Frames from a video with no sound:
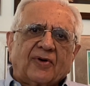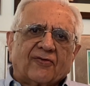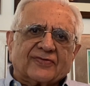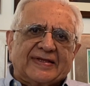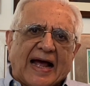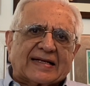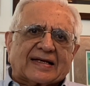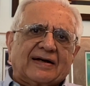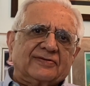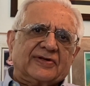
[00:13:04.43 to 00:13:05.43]
of that
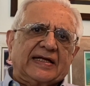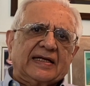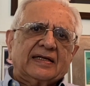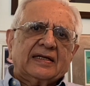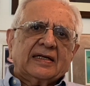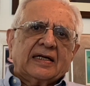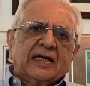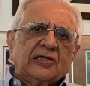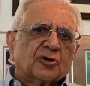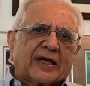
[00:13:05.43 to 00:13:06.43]
country
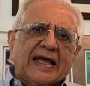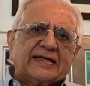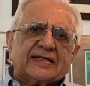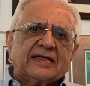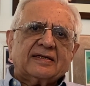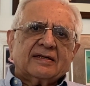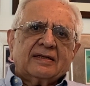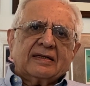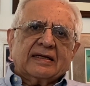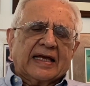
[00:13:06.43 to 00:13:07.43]
located
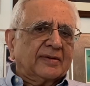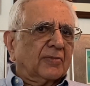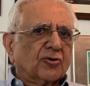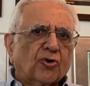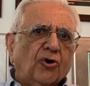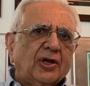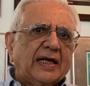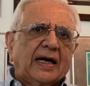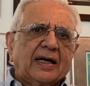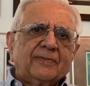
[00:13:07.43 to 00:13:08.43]
in
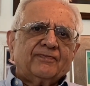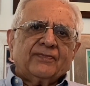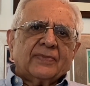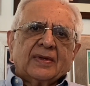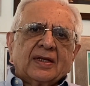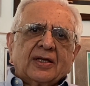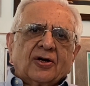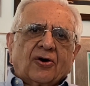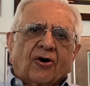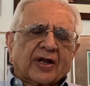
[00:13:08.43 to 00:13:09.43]
Mongolia
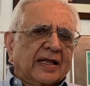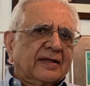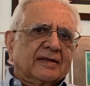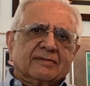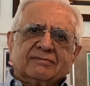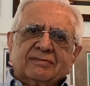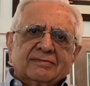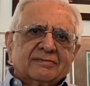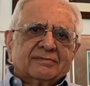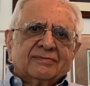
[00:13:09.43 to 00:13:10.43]
or in
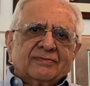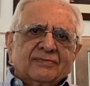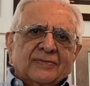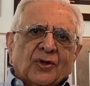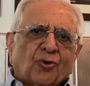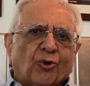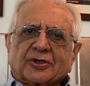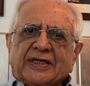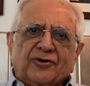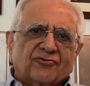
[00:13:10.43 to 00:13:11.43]
Côte
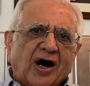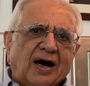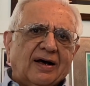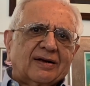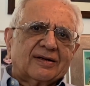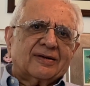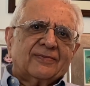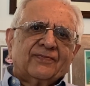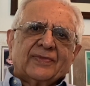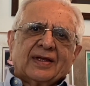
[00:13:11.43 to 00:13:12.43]
d'Ivoire
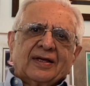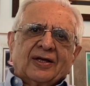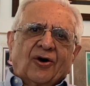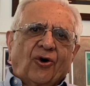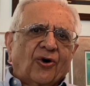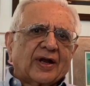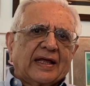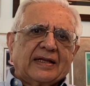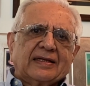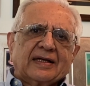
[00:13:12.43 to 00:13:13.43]
or
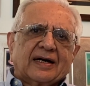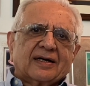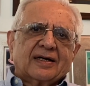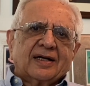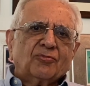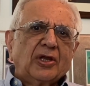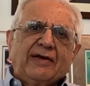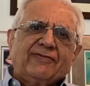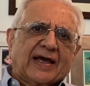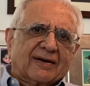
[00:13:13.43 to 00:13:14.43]
in
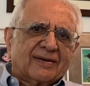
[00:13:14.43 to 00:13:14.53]
Bolivia.